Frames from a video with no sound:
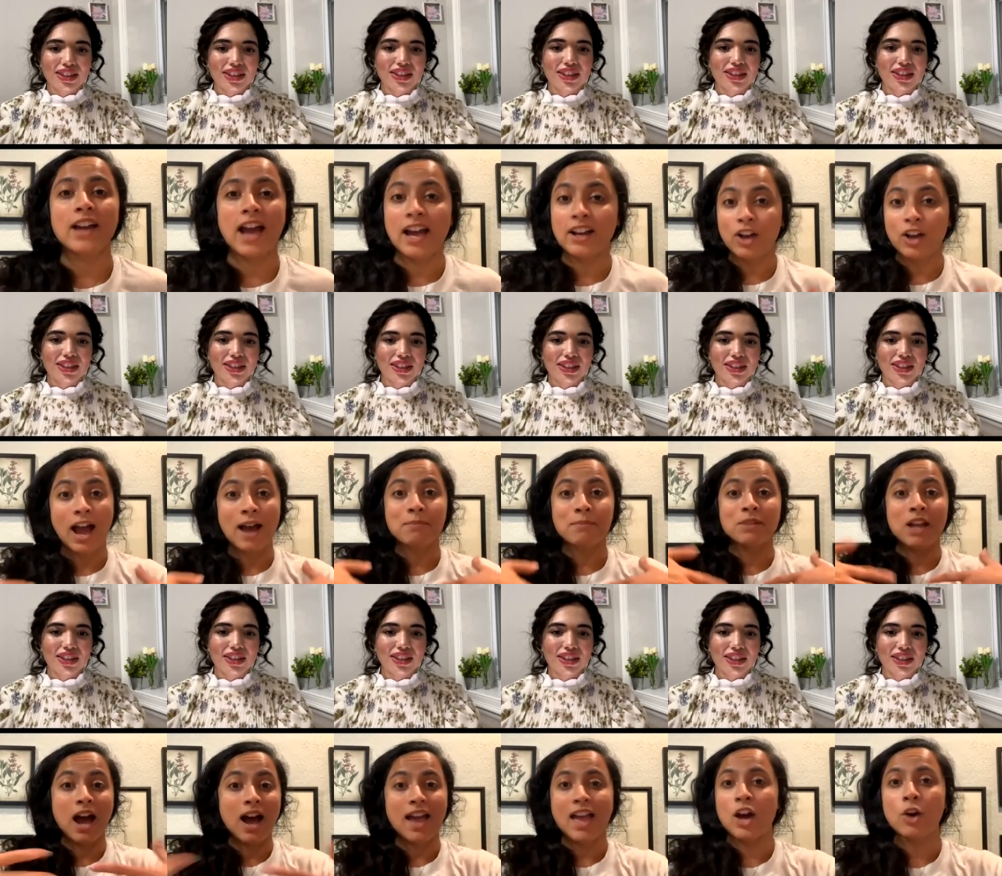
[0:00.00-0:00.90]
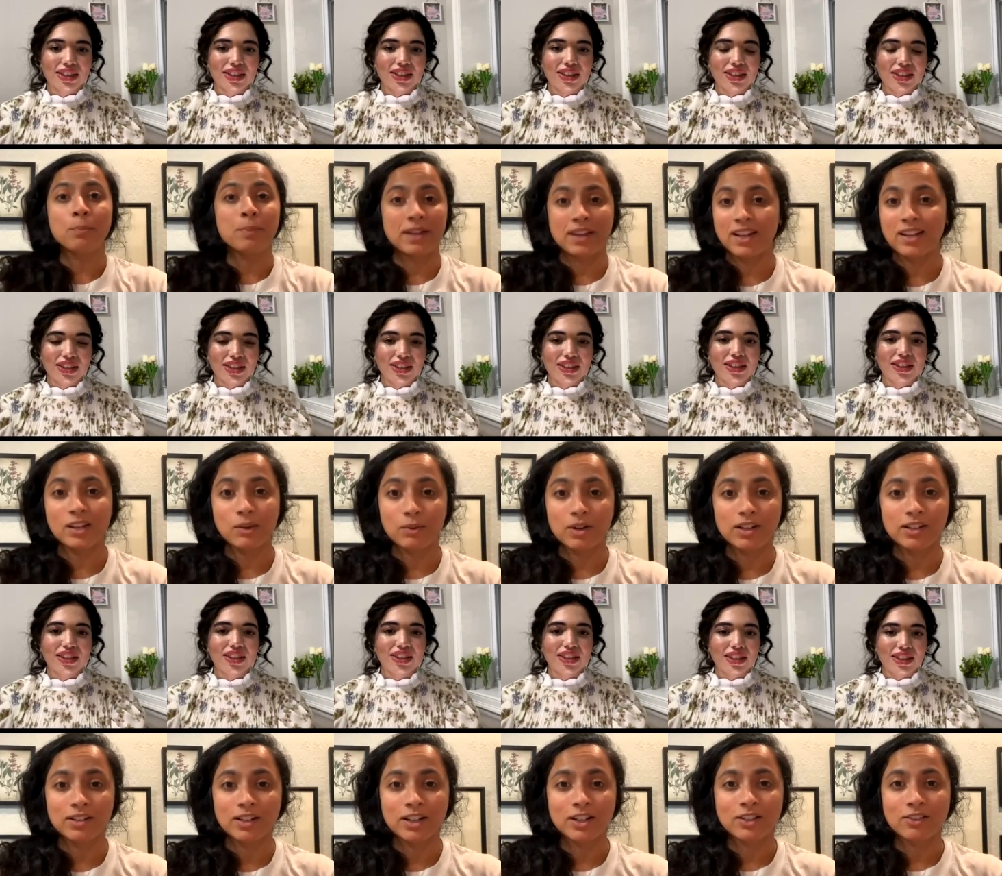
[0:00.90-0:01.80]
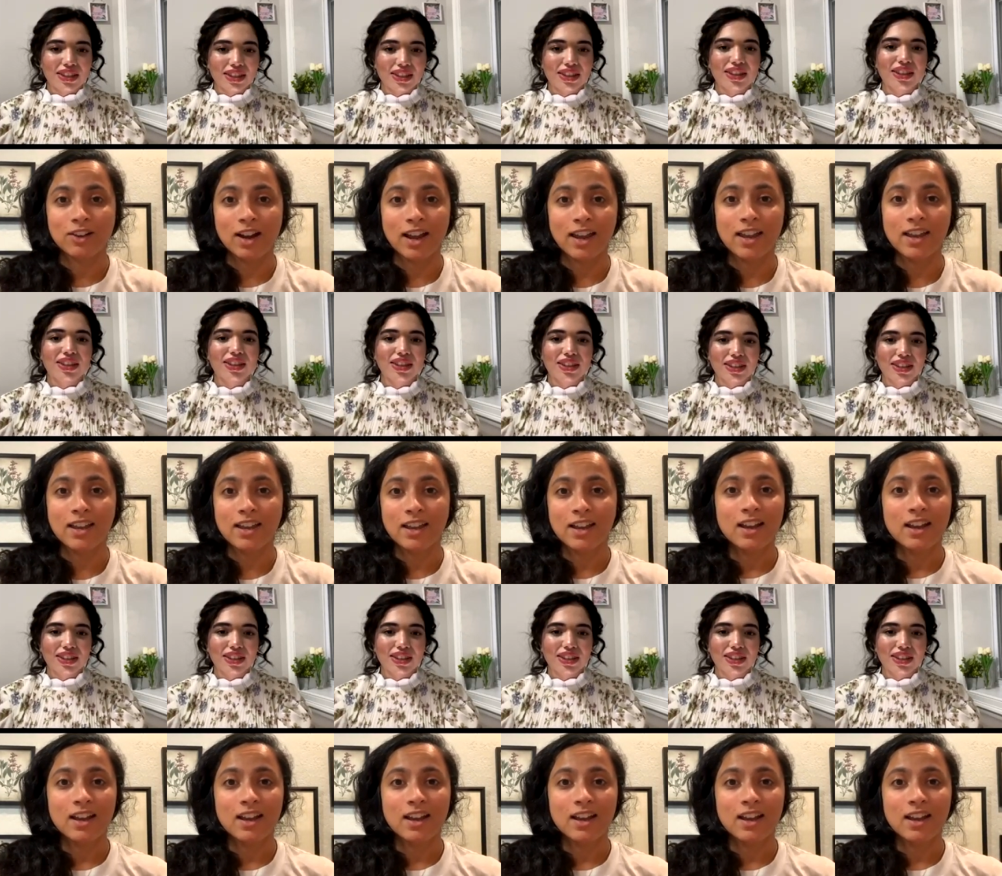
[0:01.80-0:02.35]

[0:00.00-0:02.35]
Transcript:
Speaker 1: I don't, I'm not helping anyone, right?